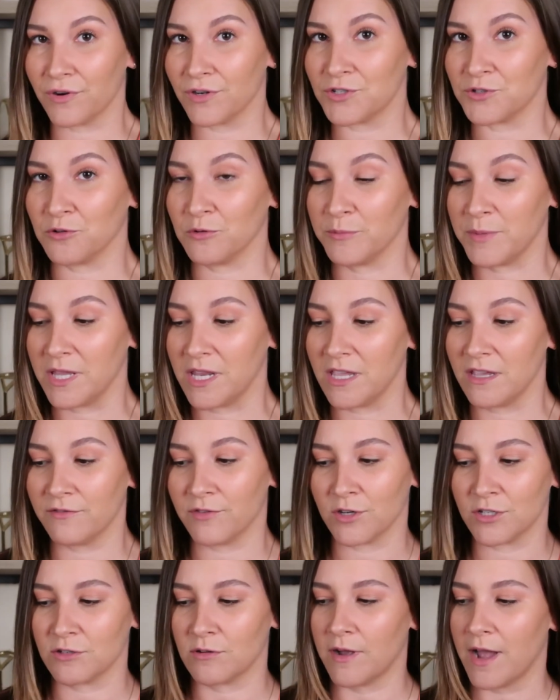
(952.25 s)
virtual meeting,
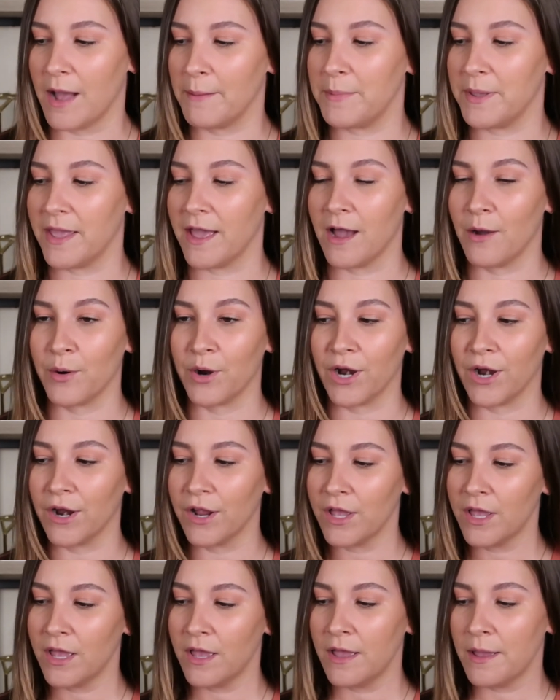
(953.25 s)
virtual happy hour,
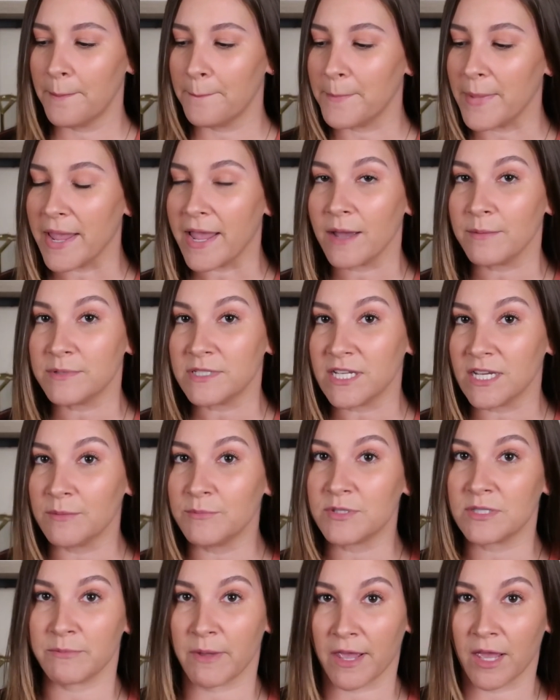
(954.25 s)
makeup
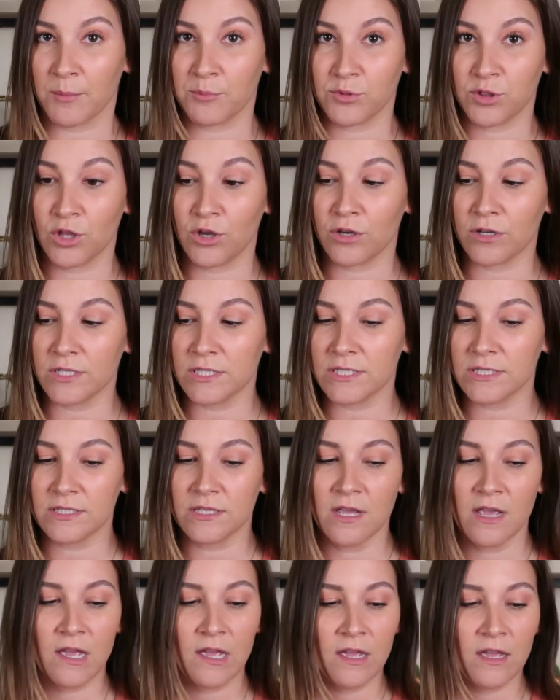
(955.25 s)
tips, makeup looks.
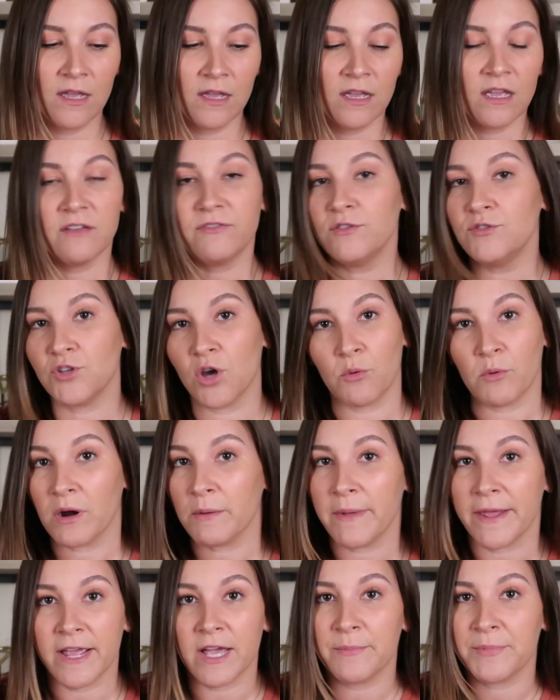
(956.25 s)
If you don't wear
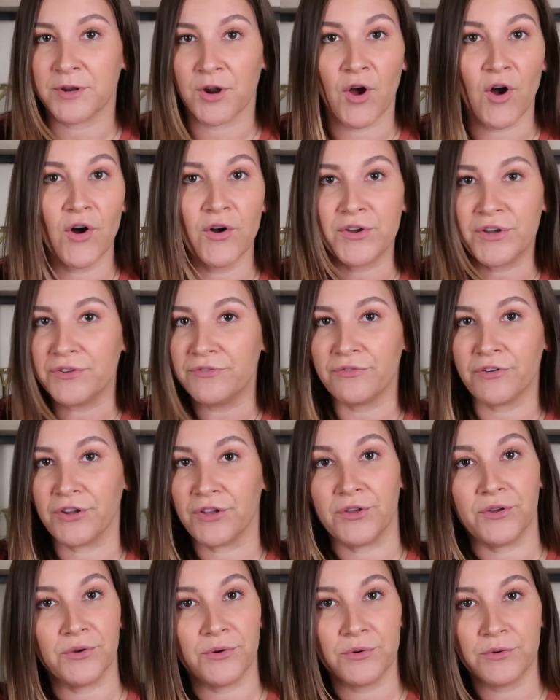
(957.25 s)
makeup at all, good for
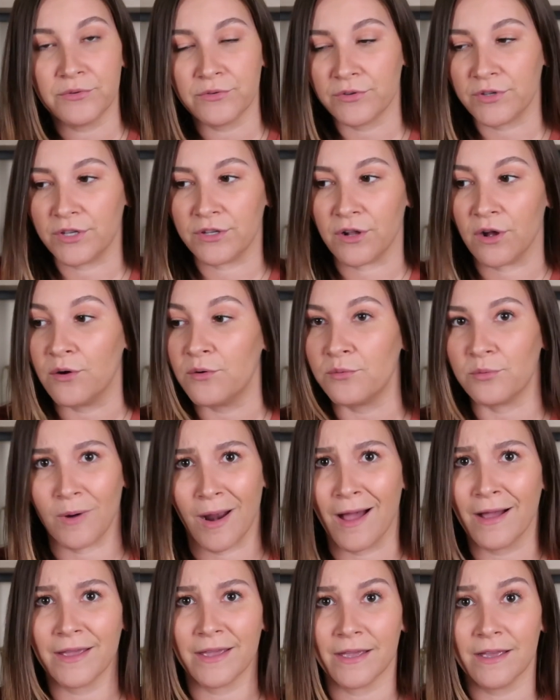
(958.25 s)
you, you know,
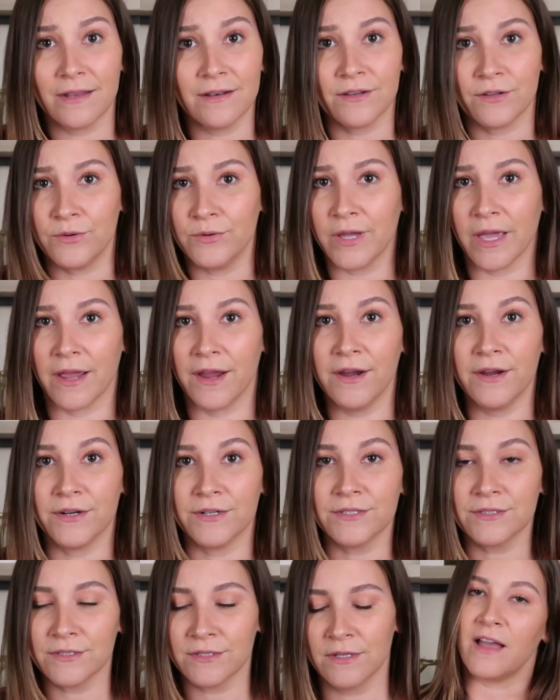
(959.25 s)
rock it, who
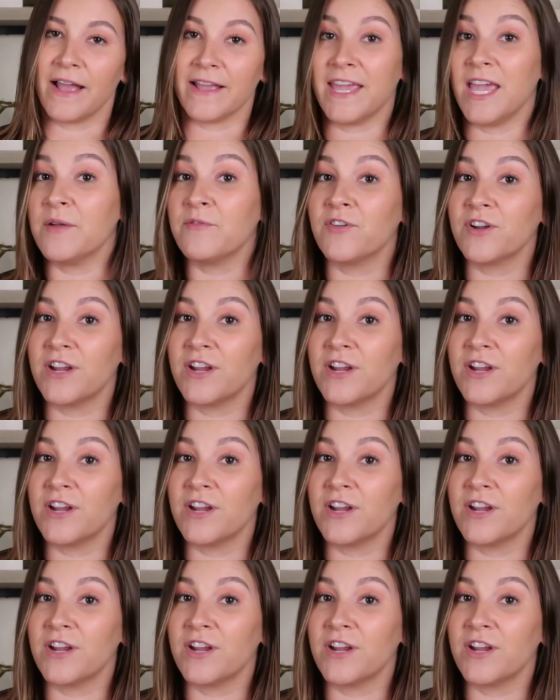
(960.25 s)
cares? I can't